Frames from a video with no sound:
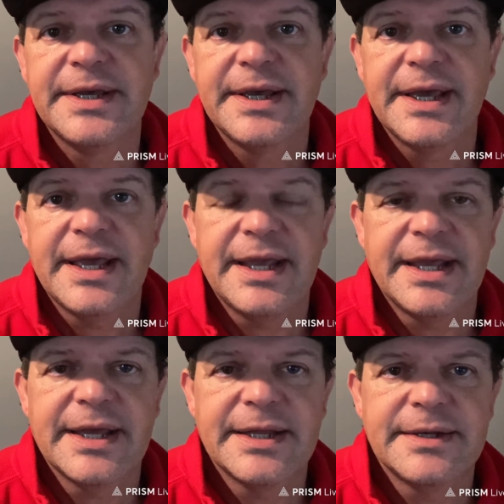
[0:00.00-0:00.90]

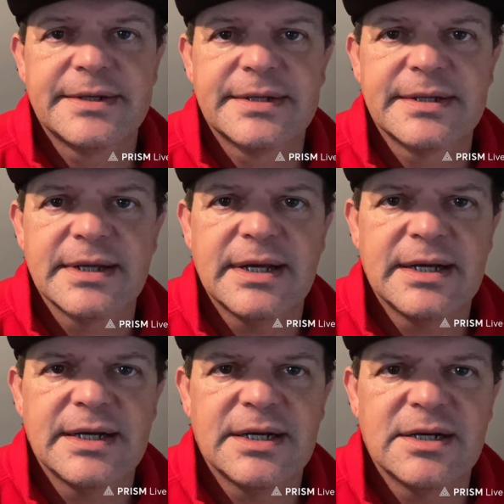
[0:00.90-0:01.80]
And
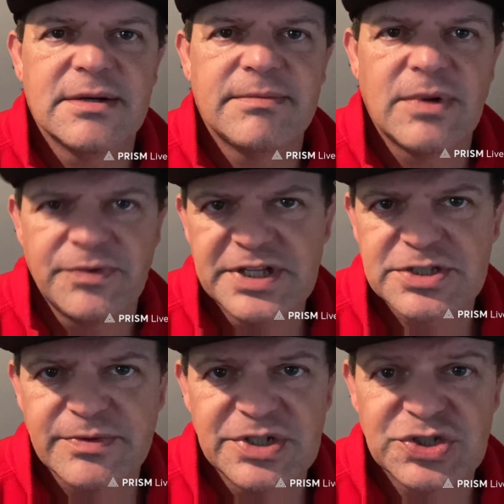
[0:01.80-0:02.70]
on
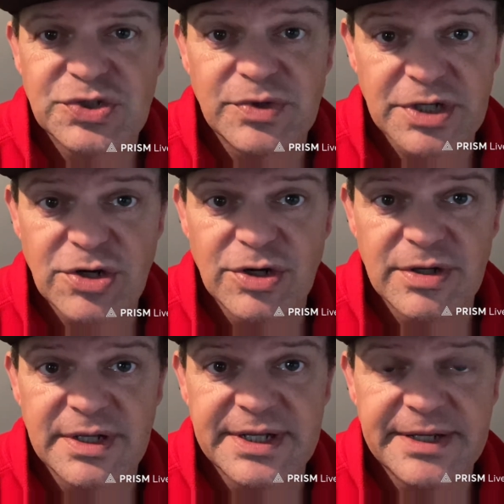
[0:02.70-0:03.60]
this one is showing
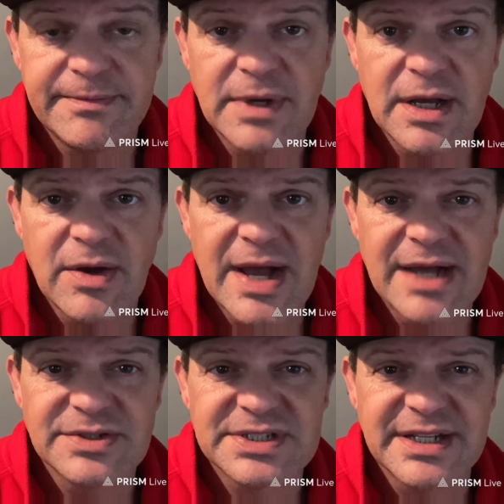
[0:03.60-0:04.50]
currently
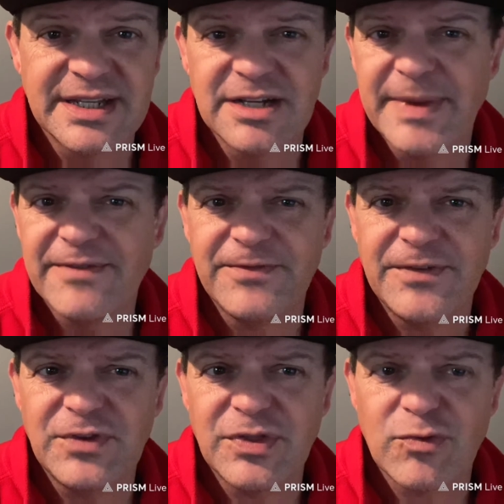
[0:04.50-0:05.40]
Ohio State getting about
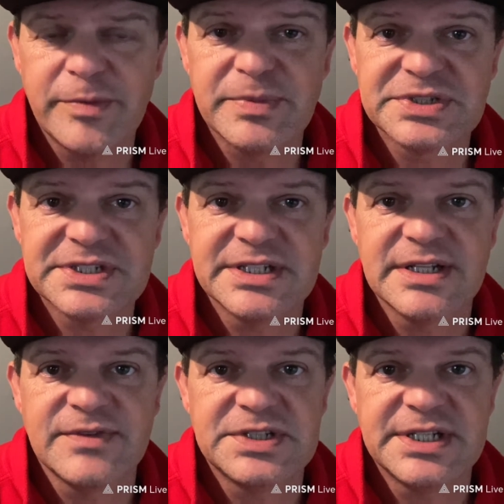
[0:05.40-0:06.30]
53%
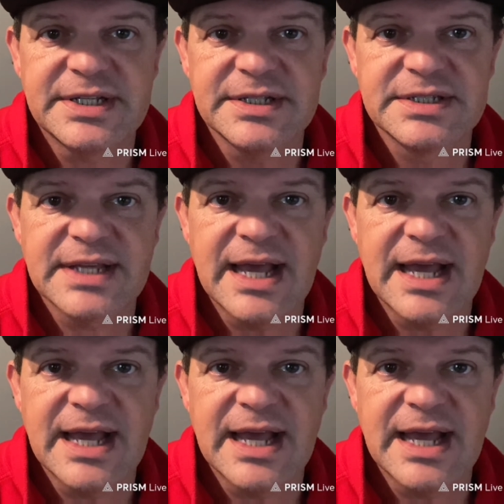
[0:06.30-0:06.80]
of the tickets,